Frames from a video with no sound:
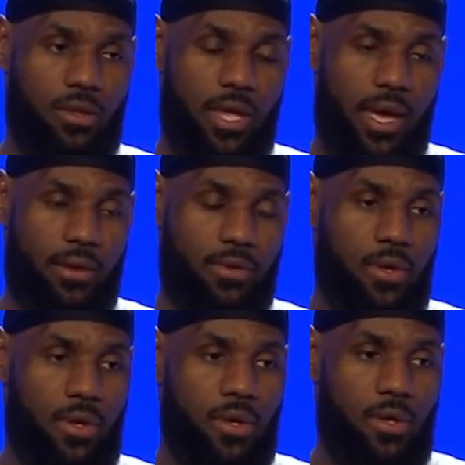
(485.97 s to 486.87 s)
that
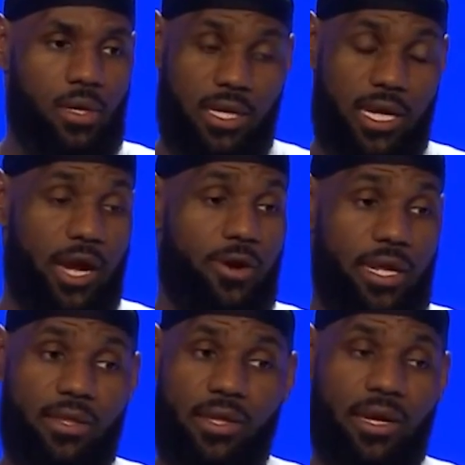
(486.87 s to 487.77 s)
can
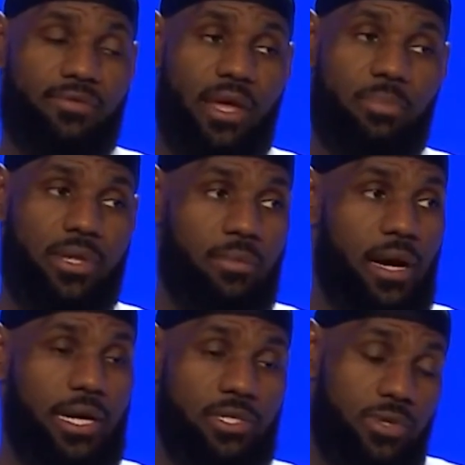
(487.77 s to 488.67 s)
carry anything if they put their
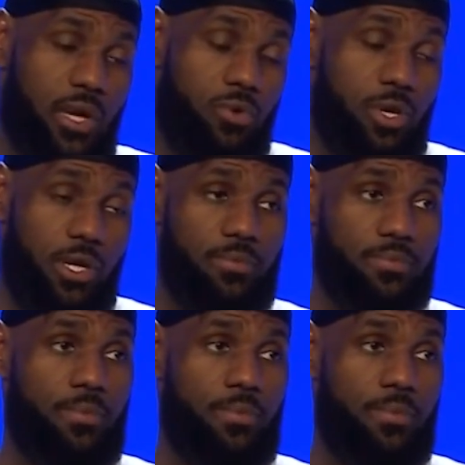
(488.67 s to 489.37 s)
mind to and they want it.